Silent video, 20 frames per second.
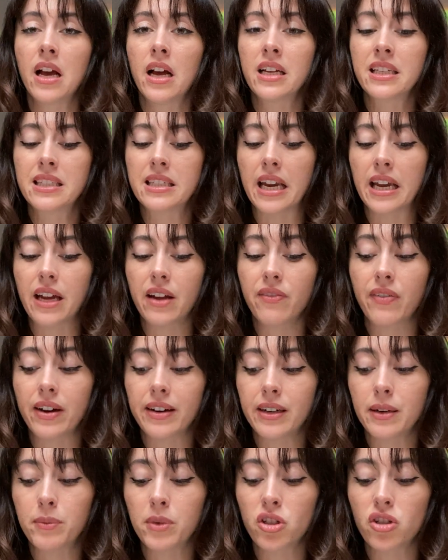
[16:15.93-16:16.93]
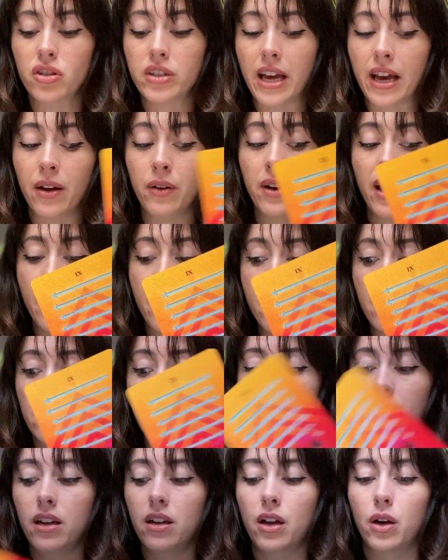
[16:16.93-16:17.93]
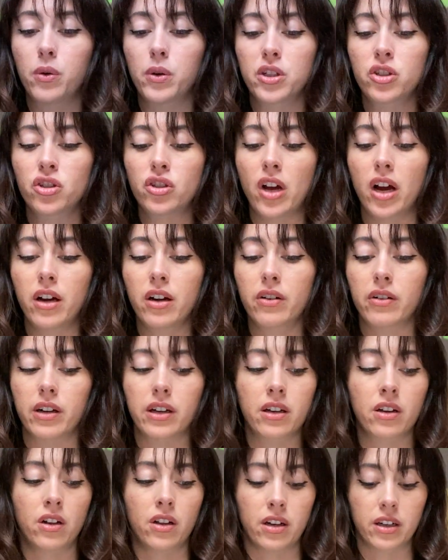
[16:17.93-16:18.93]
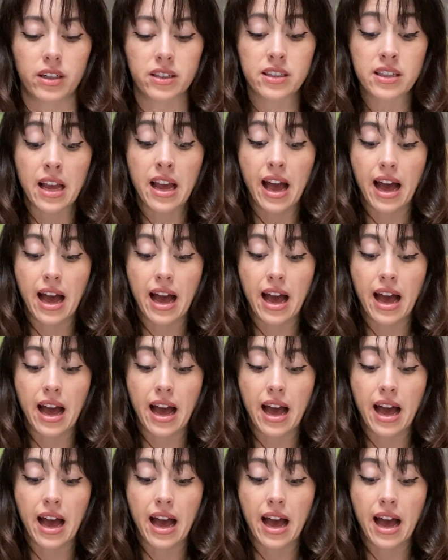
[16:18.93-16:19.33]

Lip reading: staying very much down in the lower chakra colors.